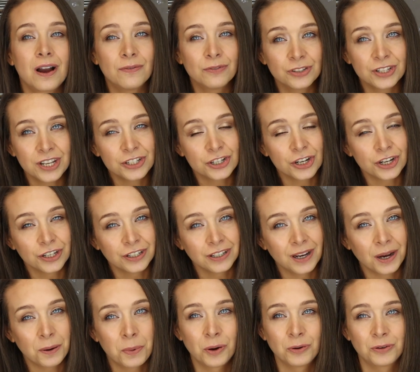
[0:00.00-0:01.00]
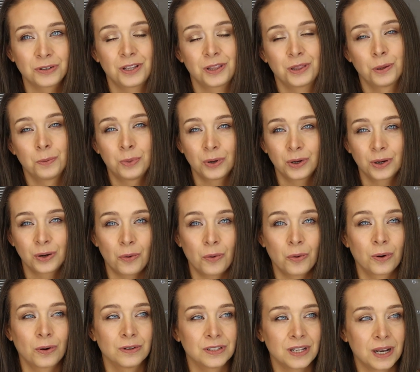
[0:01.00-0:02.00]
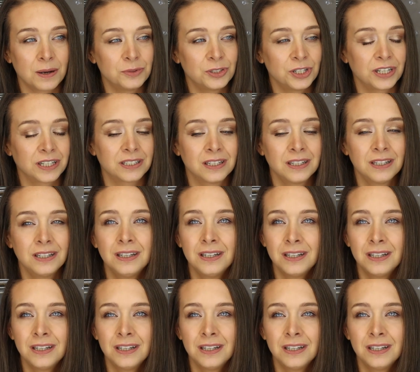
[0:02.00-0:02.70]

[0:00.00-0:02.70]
conversation about the book or subject